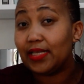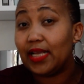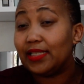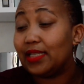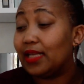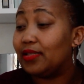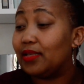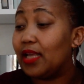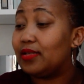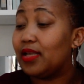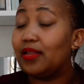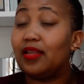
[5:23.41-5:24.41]

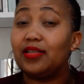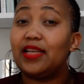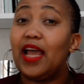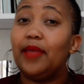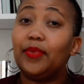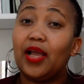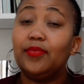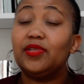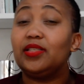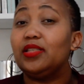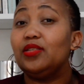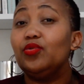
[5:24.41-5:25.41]
As the time comes,
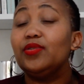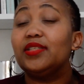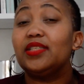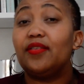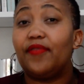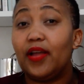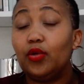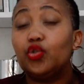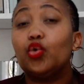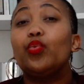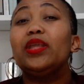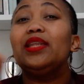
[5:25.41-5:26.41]
it loses the value. So
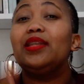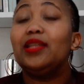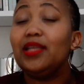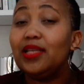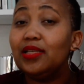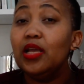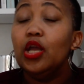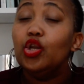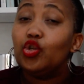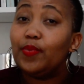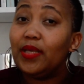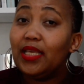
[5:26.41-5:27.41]
we need
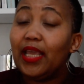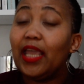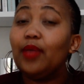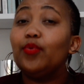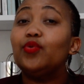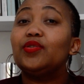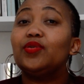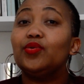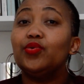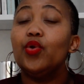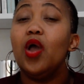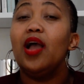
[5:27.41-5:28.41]
to be able
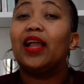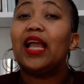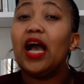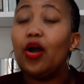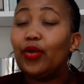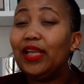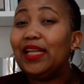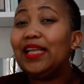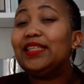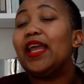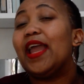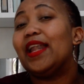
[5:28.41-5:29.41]
to
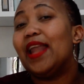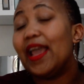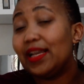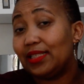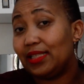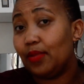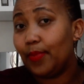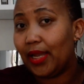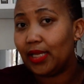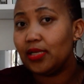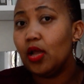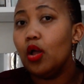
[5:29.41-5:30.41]
calculate an
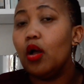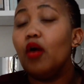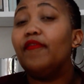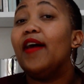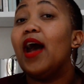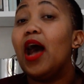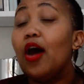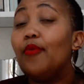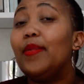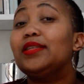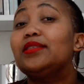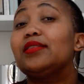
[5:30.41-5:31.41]
estimate of how
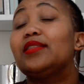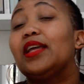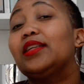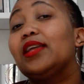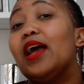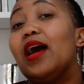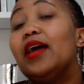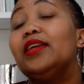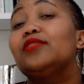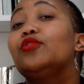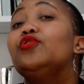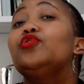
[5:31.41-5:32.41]
much that car is
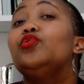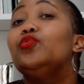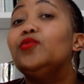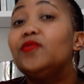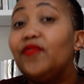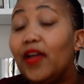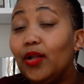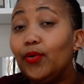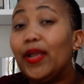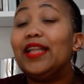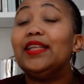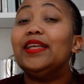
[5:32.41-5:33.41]
going to lose value,
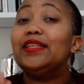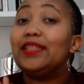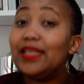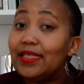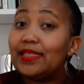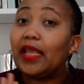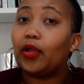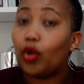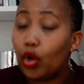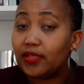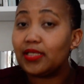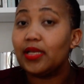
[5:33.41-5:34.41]
and it is a
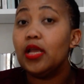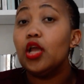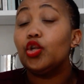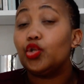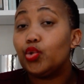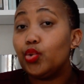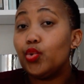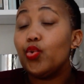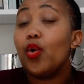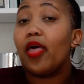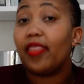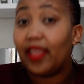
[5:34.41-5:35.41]
cost to
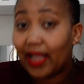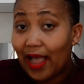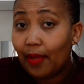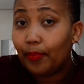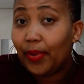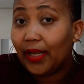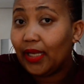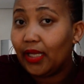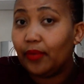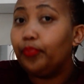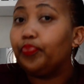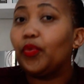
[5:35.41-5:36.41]
the company.
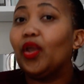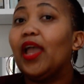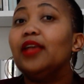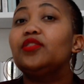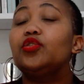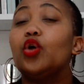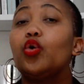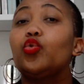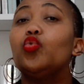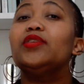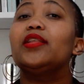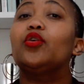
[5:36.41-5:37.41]
Okay, so
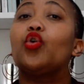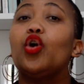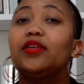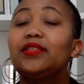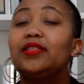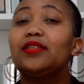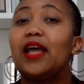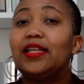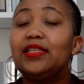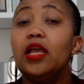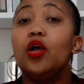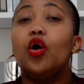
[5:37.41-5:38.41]
those are the costs that
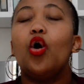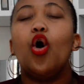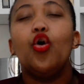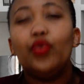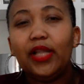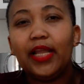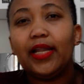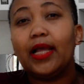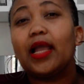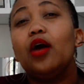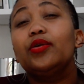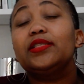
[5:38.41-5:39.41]
only an
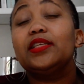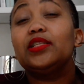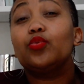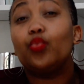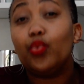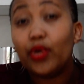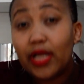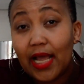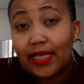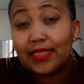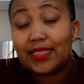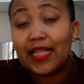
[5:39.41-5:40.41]
accountant would
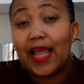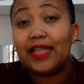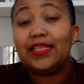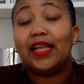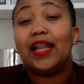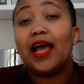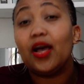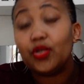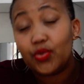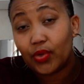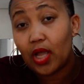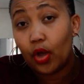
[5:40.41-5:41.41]
understand and how
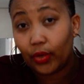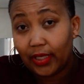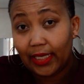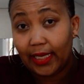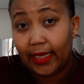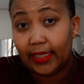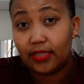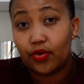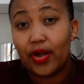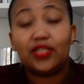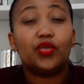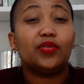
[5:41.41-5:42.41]
to calculate.
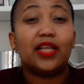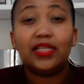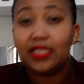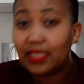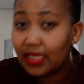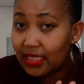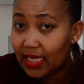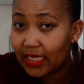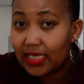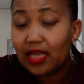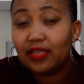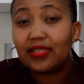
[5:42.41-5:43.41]
Right, so that is the
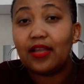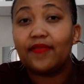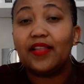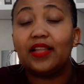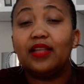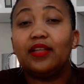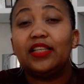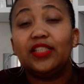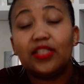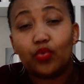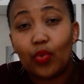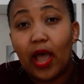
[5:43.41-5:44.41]
technical stuff. That
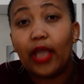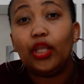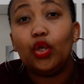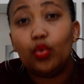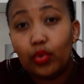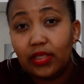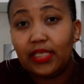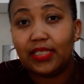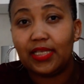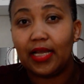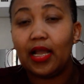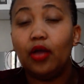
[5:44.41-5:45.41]
is why you will need
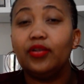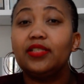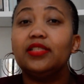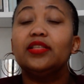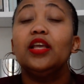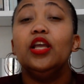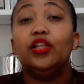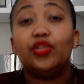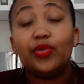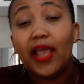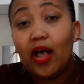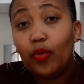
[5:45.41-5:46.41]
an accountant to
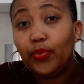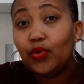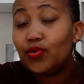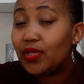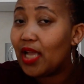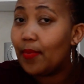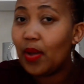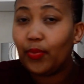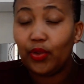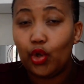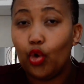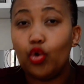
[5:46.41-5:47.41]
help you to come up
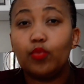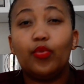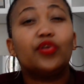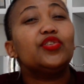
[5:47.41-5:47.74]
with your own books.